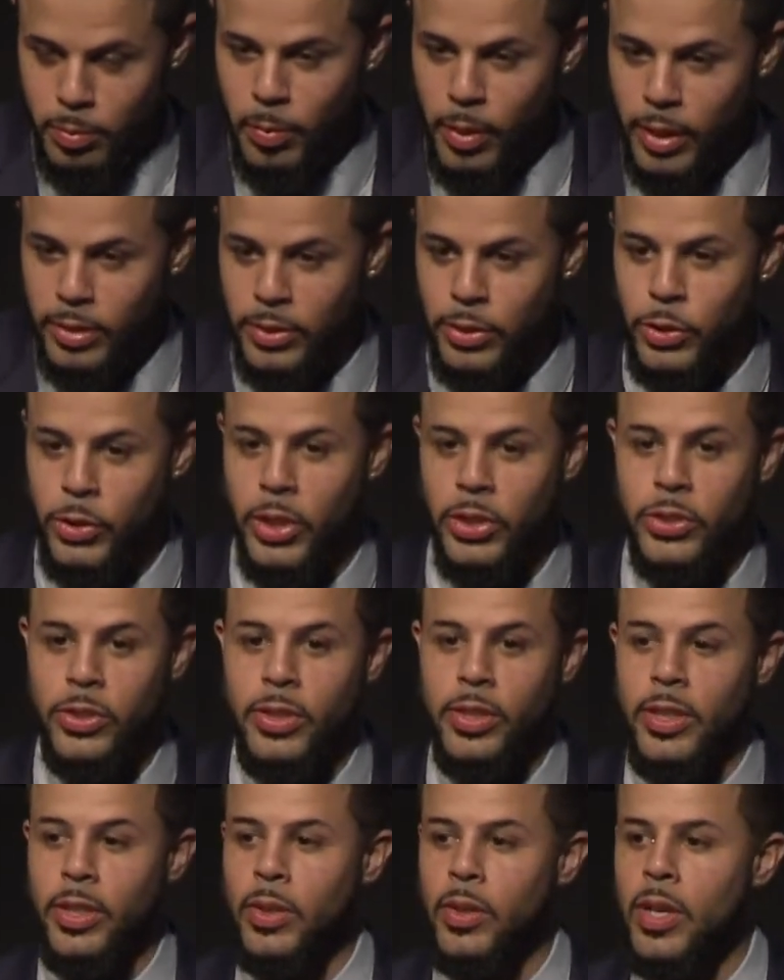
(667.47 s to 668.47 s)
my
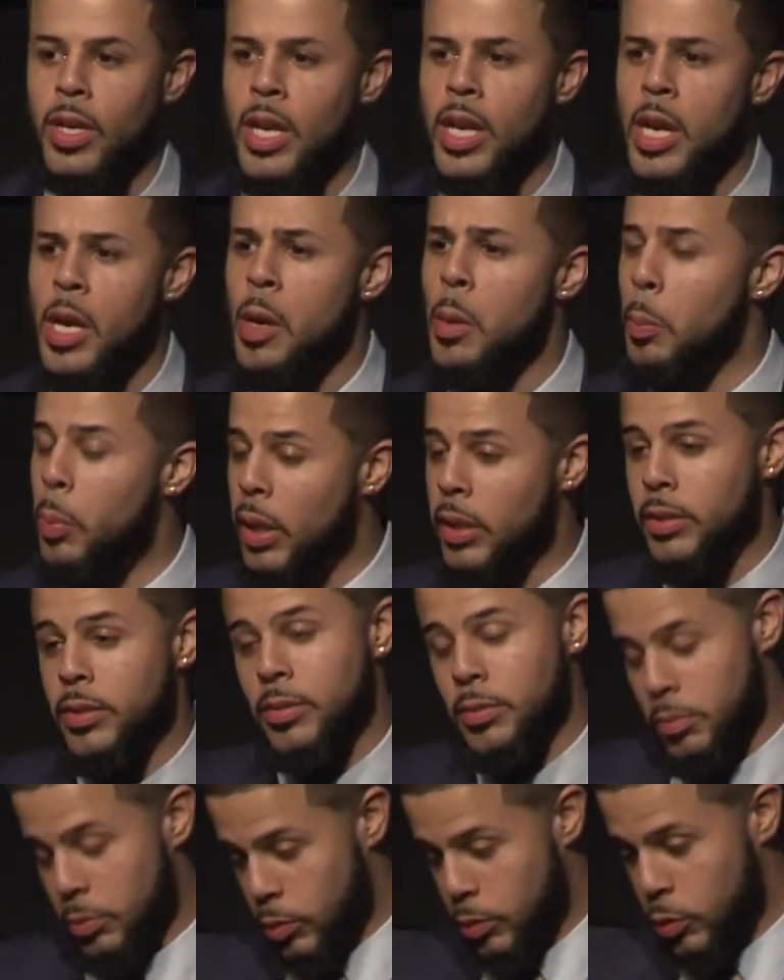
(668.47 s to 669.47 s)
suggestion here, but
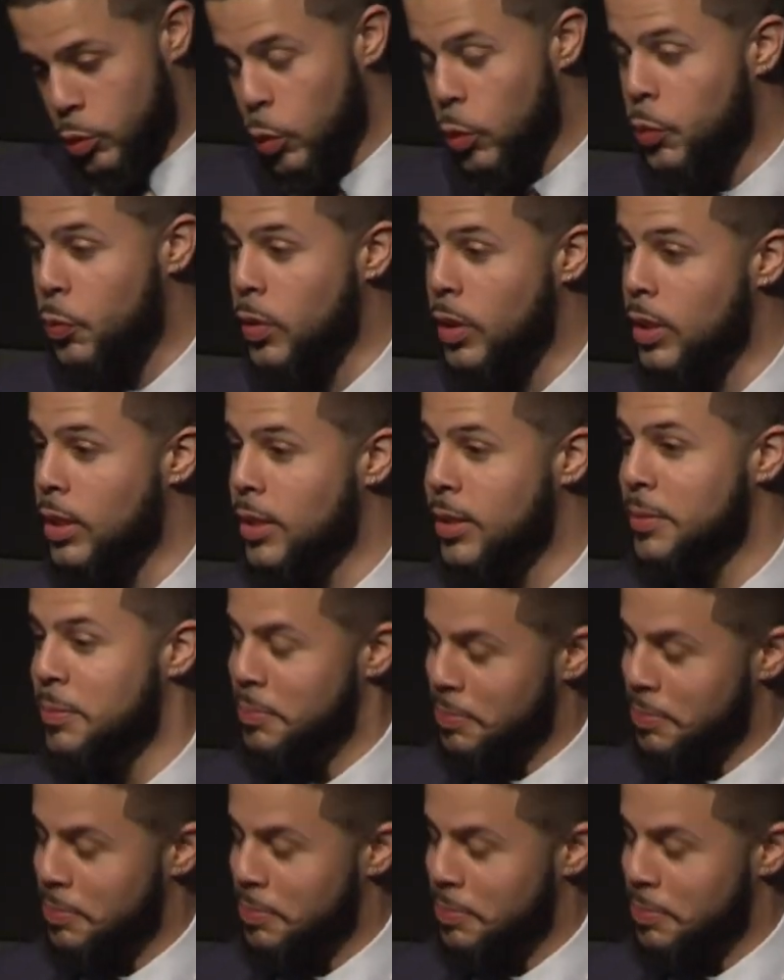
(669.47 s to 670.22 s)
truthfully,